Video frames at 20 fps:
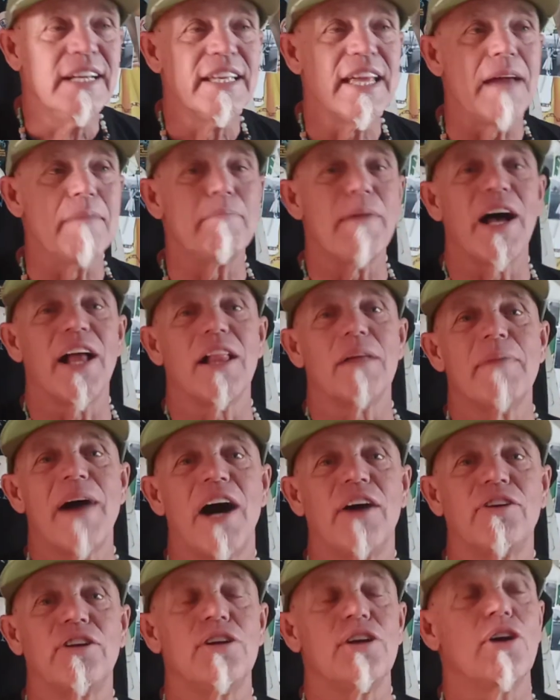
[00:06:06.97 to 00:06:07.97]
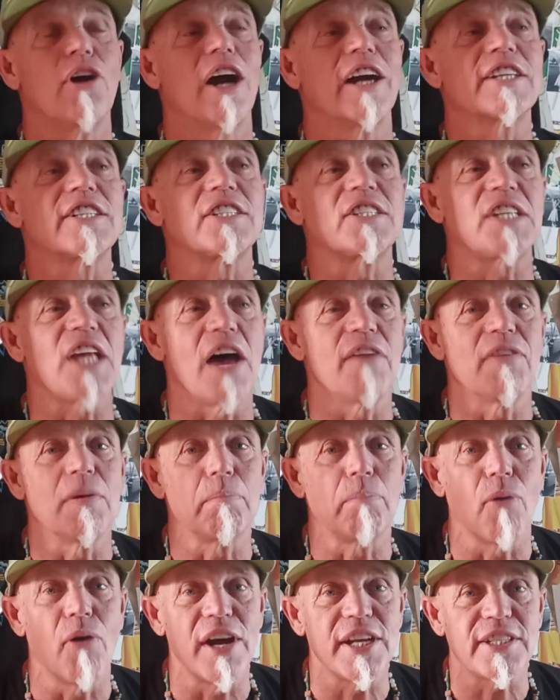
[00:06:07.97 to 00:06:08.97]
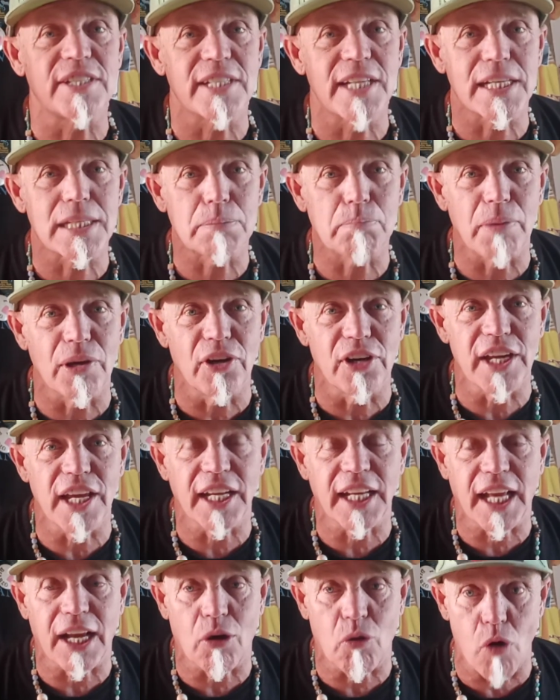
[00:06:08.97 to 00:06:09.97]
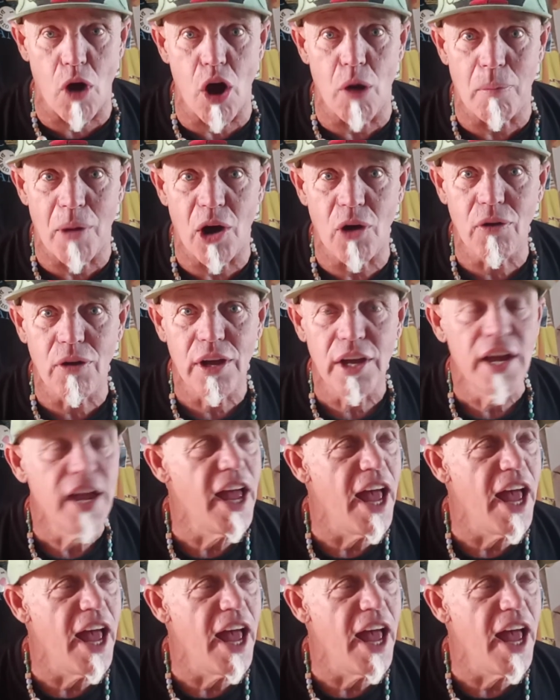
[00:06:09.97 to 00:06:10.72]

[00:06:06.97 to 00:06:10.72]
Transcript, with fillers: they bail him out in New York, 7.6 billion Cuomo.